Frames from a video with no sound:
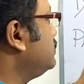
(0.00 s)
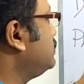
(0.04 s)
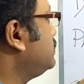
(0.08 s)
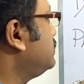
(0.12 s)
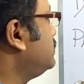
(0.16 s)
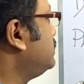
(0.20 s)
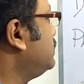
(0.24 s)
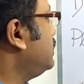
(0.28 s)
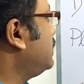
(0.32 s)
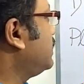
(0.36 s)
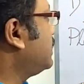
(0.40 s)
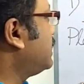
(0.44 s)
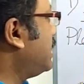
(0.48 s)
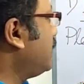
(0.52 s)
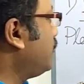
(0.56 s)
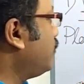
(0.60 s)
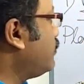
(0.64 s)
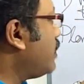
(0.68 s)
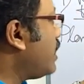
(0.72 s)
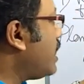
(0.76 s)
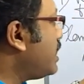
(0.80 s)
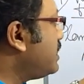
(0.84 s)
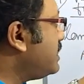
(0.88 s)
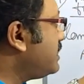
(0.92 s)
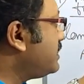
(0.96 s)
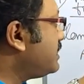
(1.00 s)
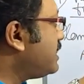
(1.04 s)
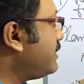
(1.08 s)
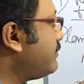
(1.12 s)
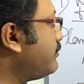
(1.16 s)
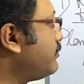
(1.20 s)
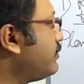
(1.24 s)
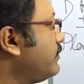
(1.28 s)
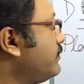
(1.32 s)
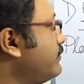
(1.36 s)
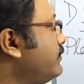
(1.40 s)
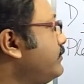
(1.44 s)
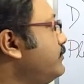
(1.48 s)
the carbohydrate type
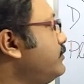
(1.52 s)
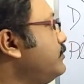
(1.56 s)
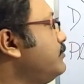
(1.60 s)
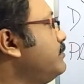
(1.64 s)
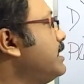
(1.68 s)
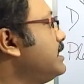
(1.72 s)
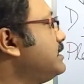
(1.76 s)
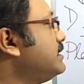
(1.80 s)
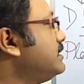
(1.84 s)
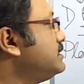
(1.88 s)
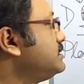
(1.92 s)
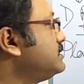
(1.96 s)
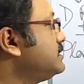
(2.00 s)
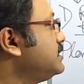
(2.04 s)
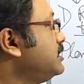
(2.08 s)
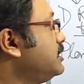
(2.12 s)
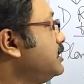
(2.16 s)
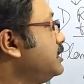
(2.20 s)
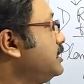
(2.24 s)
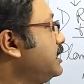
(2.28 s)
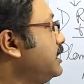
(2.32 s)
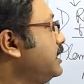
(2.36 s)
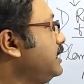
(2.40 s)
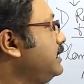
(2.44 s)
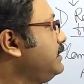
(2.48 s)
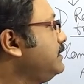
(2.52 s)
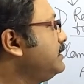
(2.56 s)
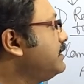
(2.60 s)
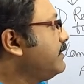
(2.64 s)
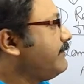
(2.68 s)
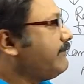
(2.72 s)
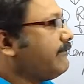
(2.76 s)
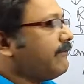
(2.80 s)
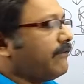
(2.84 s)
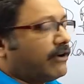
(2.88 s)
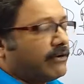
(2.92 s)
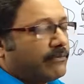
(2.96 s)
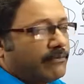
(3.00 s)
of food matters in the
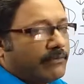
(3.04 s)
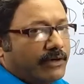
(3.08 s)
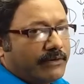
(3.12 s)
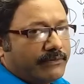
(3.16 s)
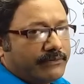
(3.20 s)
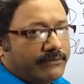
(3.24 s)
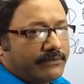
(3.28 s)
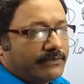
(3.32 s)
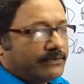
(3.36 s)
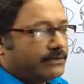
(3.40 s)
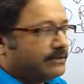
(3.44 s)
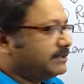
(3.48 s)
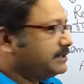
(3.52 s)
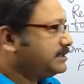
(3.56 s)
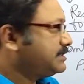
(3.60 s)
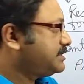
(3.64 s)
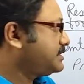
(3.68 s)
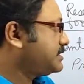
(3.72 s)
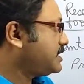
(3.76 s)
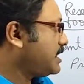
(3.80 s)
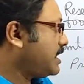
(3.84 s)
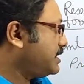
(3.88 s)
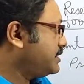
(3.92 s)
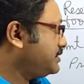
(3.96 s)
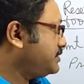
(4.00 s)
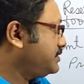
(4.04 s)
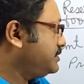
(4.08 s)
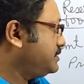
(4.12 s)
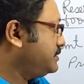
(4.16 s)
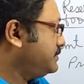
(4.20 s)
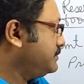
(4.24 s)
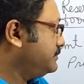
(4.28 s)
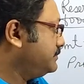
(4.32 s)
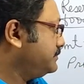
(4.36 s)
form of starch.